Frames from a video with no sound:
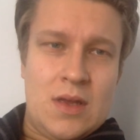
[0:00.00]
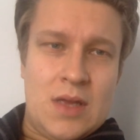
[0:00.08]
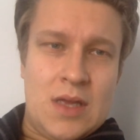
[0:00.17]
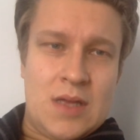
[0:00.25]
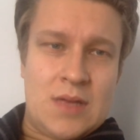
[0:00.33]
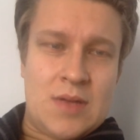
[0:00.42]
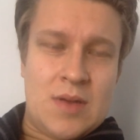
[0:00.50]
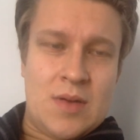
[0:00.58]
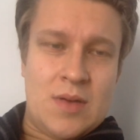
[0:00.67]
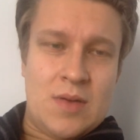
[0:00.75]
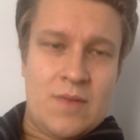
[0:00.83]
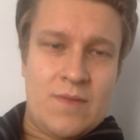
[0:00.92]
in
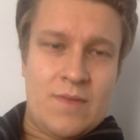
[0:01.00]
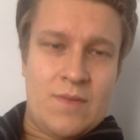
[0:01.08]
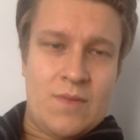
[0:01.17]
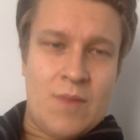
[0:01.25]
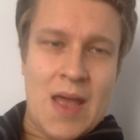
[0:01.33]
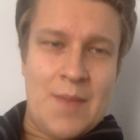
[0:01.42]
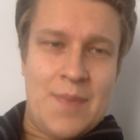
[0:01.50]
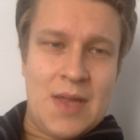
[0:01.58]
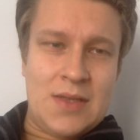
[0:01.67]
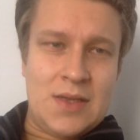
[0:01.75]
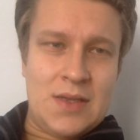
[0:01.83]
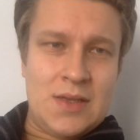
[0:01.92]
my
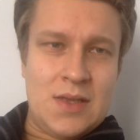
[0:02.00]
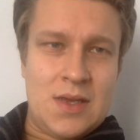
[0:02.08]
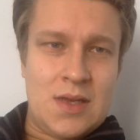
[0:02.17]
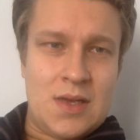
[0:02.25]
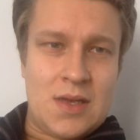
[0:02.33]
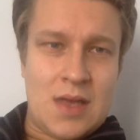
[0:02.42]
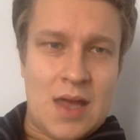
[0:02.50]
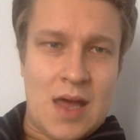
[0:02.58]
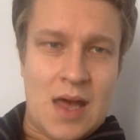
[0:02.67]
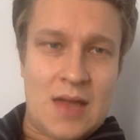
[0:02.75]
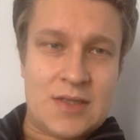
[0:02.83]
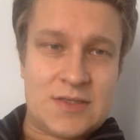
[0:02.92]
opinion,
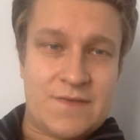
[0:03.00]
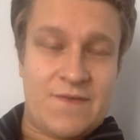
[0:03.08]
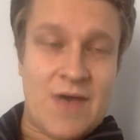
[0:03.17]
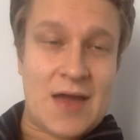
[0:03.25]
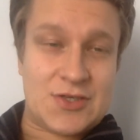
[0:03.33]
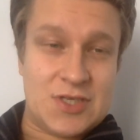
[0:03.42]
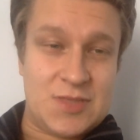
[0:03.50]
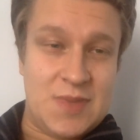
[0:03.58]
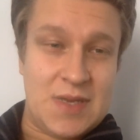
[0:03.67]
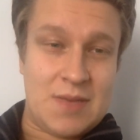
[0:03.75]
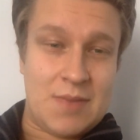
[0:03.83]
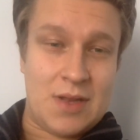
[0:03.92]
and factually
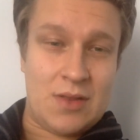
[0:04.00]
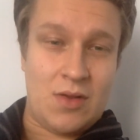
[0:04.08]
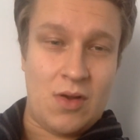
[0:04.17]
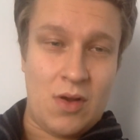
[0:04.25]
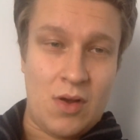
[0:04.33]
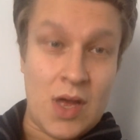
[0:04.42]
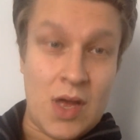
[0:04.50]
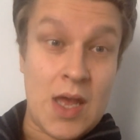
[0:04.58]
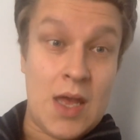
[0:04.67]
speaking by law,